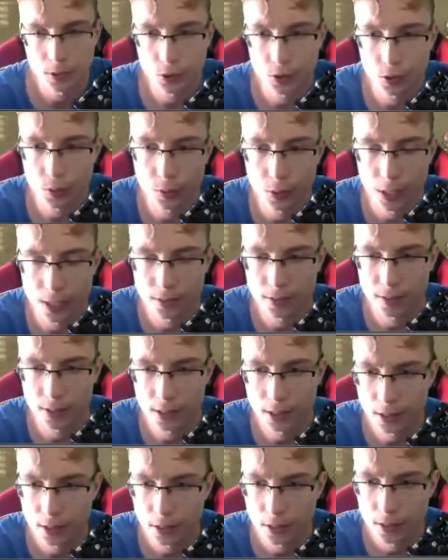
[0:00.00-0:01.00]
just
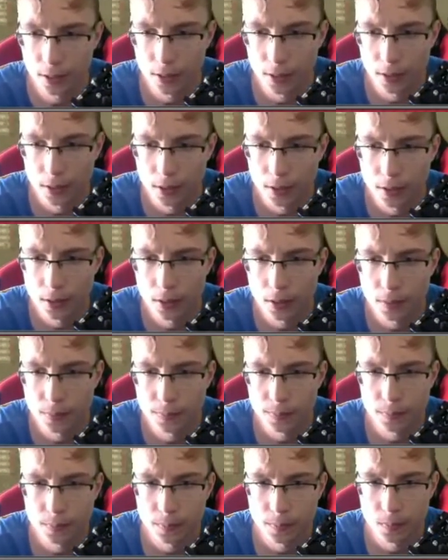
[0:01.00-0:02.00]
resting.
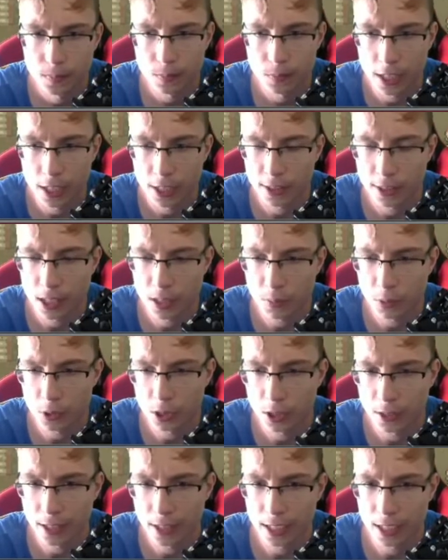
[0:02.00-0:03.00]
I think I'm
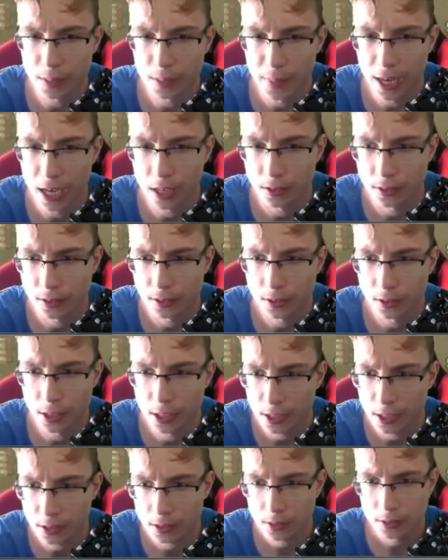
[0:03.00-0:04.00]
gonna take him out
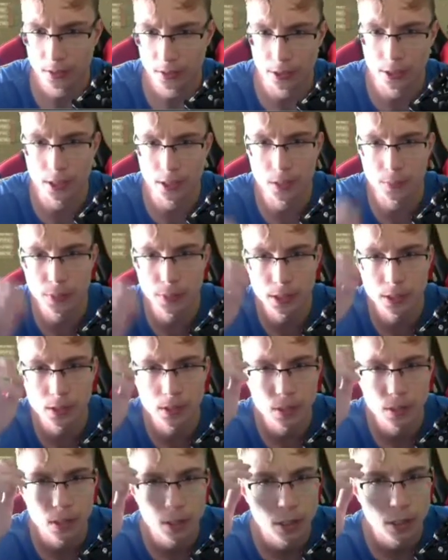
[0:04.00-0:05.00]
today, the Gimmick.
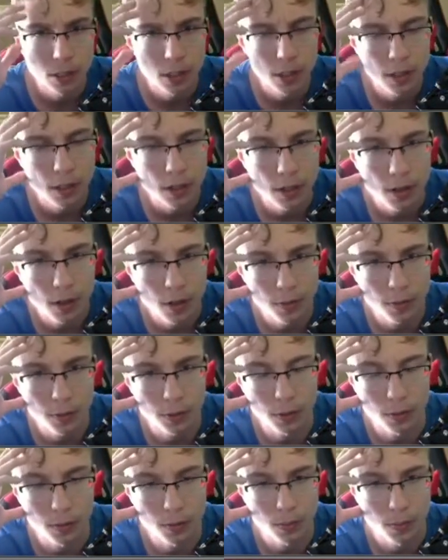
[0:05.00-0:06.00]

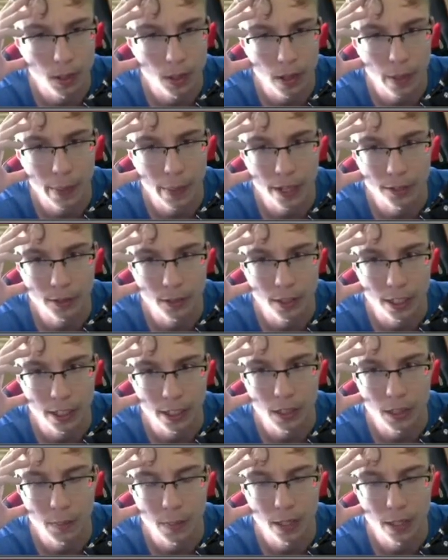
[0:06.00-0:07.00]
Well, I'm actually
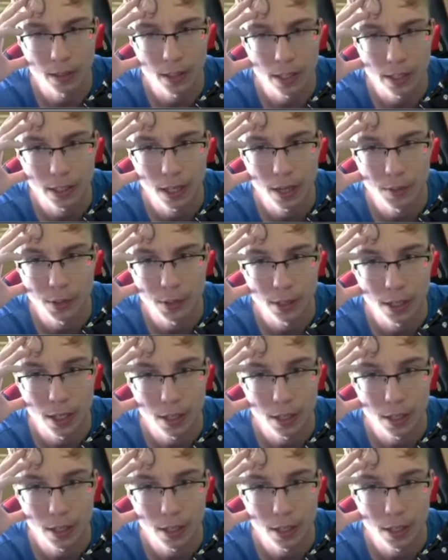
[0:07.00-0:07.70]
taking him out like every